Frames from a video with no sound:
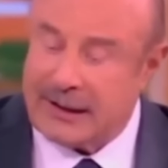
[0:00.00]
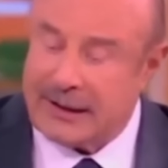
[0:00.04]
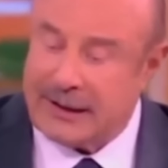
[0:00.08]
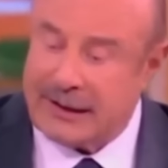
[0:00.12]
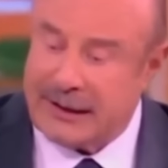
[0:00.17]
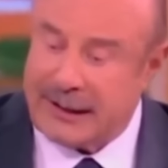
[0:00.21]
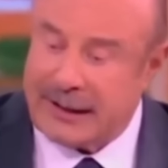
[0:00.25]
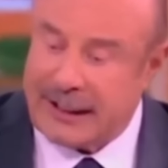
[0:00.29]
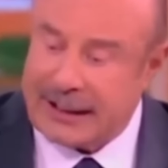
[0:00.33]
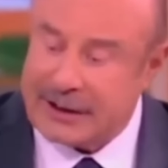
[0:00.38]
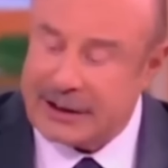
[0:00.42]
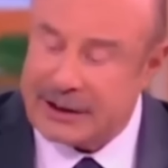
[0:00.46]

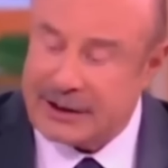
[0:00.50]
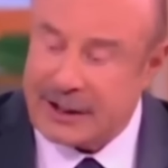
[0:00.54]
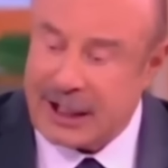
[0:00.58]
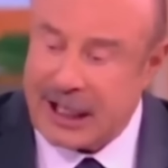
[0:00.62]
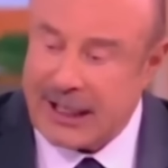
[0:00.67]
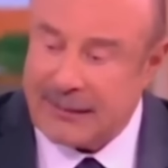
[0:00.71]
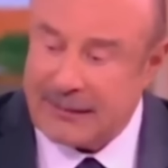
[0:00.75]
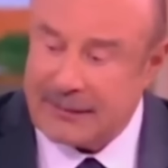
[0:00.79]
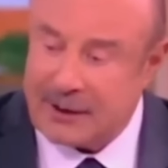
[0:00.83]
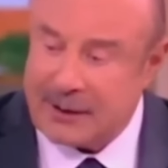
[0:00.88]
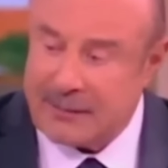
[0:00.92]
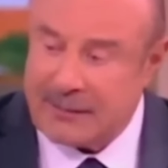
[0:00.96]
they
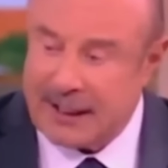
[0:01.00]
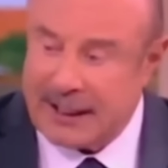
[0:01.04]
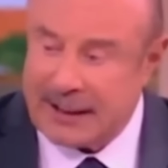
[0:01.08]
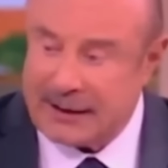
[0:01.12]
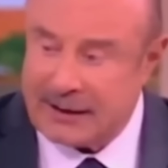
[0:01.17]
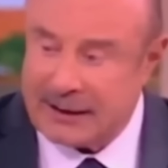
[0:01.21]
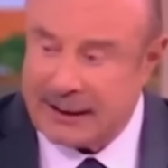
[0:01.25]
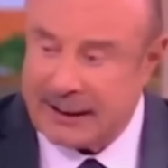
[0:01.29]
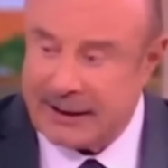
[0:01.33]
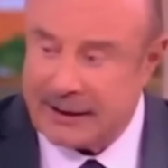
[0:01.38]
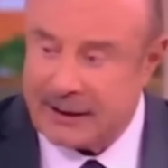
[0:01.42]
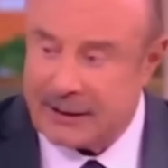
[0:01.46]
stopped the
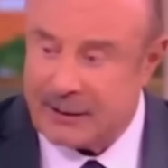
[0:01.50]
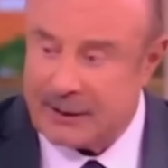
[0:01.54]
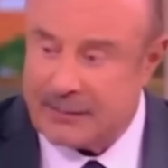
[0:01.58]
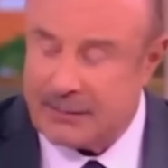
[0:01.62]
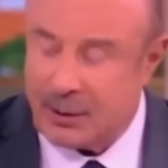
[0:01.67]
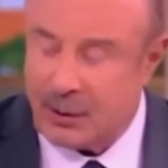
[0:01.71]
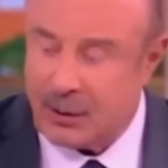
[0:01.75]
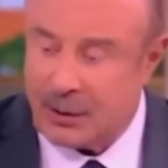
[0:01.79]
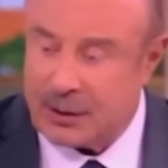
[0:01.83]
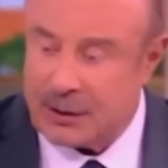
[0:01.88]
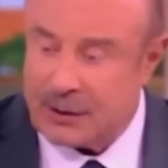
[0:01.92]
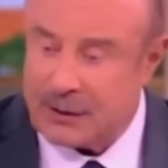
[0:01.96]
mandated
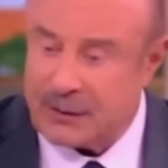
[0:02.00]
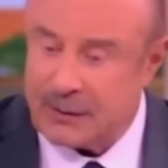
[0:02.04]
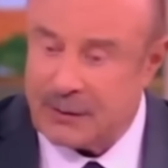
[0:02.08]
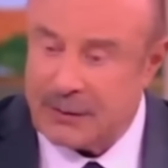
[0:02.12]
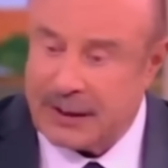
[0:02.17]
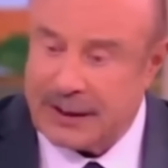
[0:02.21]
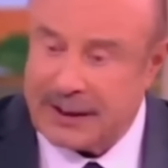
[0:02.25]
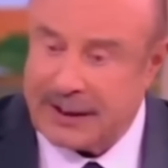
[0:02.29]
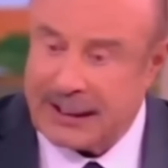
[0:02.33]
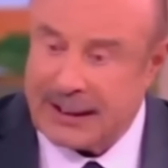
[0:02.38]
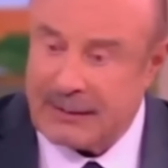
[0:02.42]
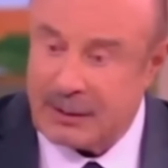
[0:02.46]
reporters from being
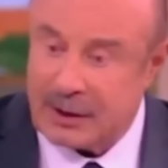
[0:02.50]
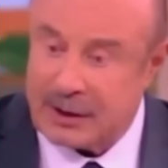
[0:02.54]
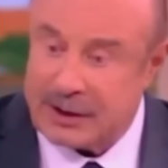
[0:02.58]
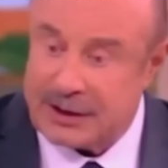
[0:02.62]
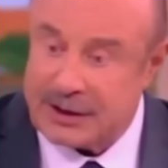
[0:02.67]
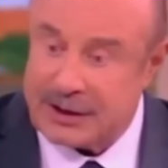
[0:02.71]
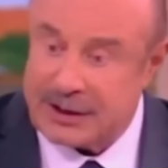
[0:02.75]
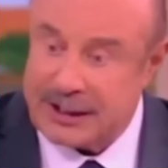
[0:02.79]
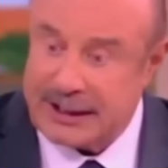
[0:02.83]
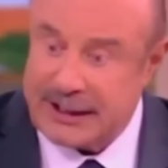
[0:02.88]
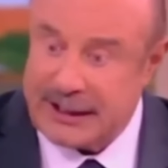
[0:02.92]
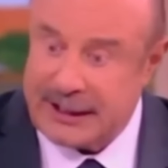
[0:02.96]
able to
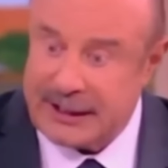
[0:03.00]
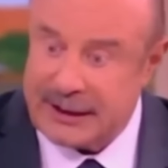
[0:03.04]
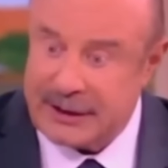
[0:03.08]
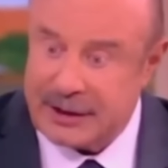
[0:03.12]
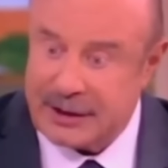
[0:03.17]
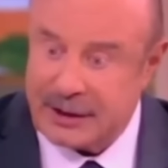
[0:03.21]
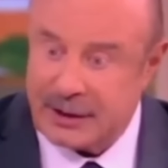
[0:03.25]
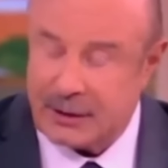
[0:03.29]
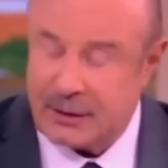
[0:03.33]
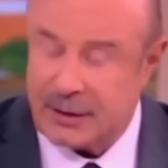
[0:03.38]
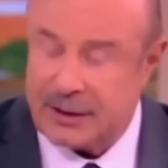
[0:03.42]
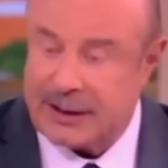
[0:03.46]
see
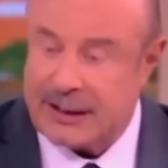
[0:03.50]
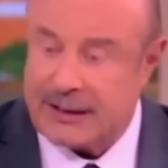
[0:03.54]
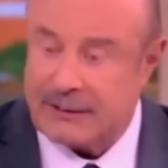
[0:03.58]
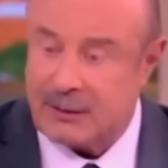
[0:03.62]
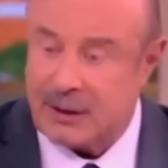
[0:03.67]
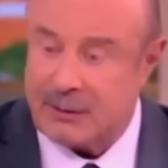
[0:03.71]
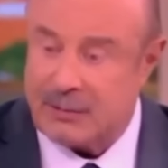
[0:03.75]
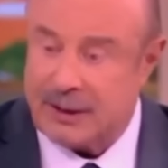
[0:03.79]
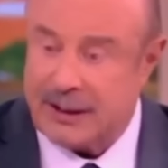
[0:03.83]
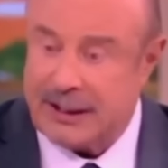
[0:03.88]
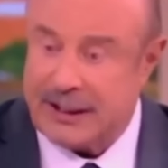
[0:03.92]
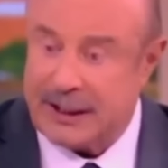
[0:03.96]
children that were
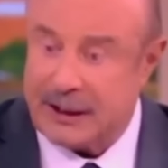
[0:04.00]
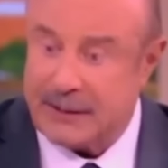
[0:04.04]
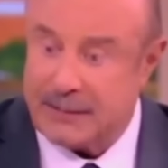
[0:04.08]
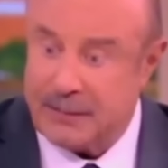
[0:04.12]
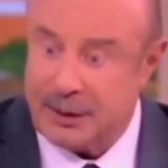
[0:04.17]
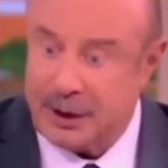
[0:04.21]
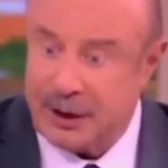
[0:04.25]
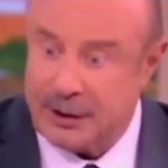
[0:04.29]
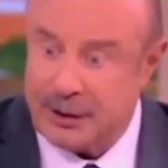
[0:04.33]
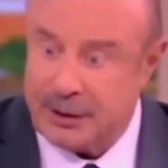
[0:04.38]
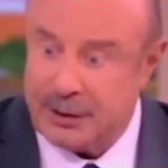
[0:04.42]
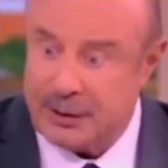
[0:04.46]
being
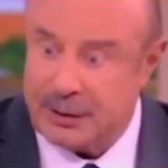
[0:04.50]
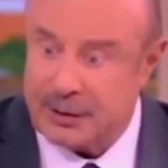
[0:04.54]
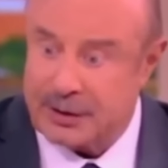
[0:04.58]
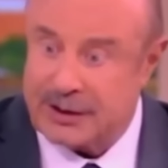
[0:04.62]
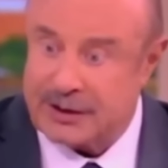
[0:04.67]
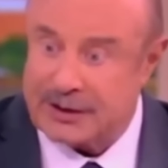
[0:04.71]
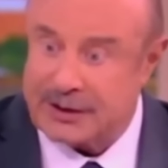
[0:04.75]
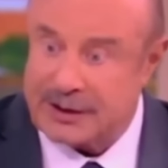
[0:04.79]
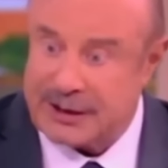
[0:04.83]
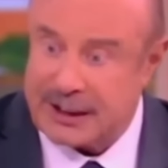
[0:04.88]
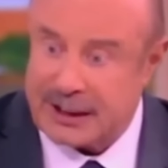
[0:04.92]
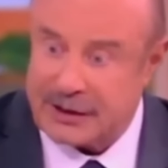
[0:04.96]
abused and
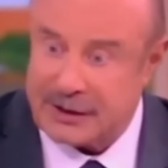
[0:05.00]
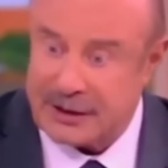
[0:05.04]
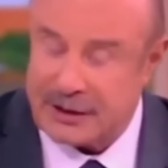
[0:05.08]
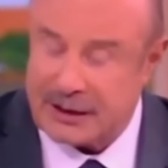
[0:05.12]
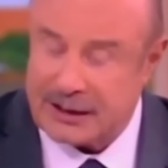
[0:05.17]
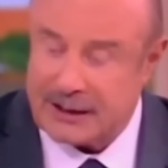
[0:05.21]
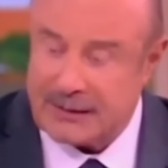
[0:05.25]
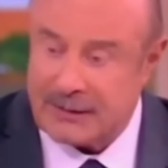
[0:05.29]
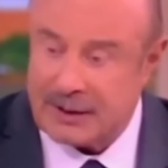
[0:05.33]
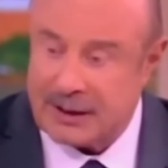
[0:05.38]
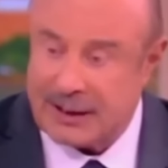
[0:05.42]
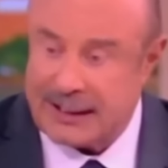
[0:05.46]
sexually
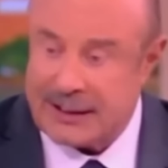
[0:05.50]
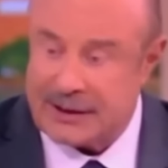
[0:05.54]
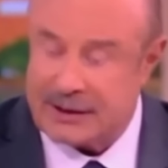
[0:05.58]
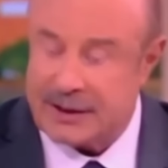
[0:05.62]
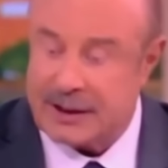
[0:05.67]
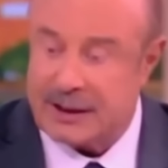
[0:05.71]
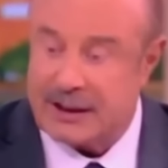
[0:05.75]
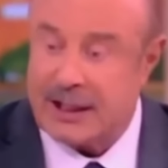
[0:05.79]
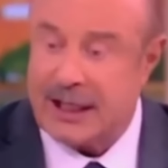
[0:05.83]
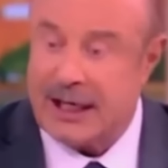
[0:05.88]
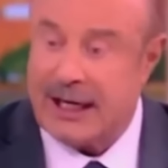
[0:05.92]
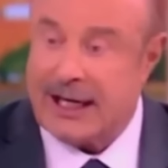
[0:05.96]
molested,